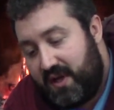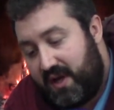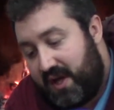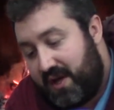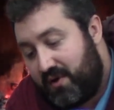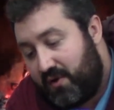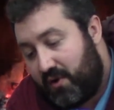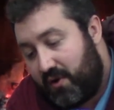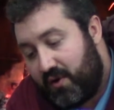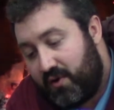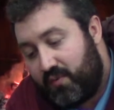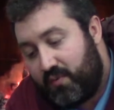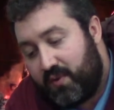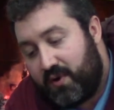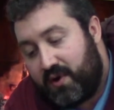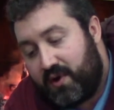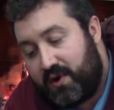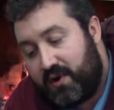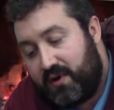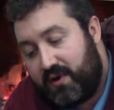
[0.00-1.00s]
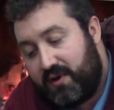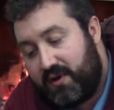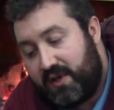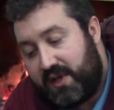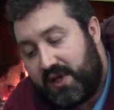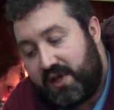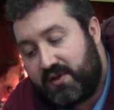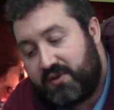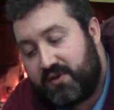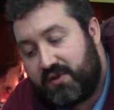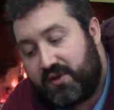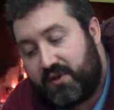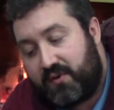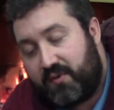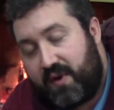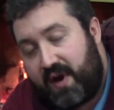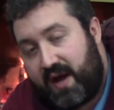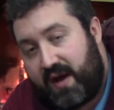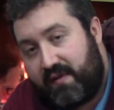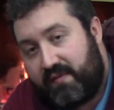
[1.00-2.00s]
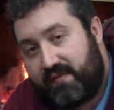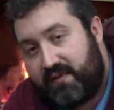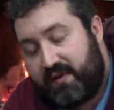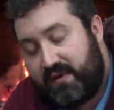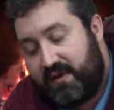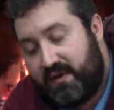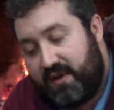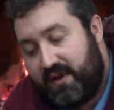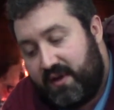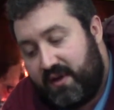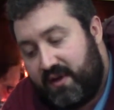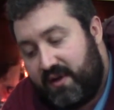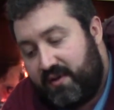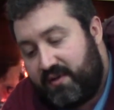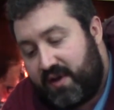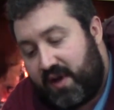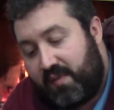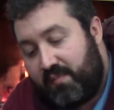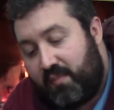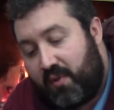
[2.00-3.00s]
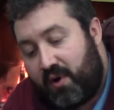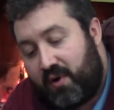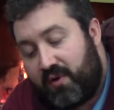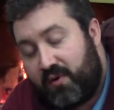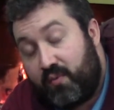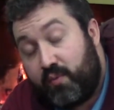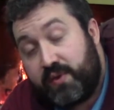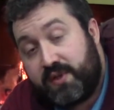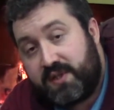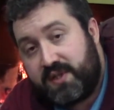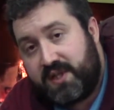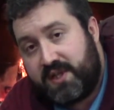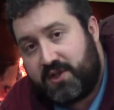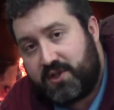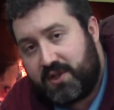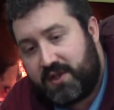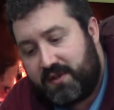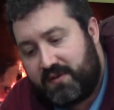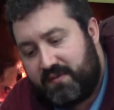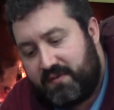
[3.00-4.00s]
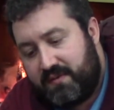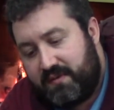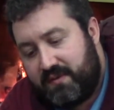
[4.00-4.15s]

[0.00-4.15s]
and hard work into the craft that Martin was teaching.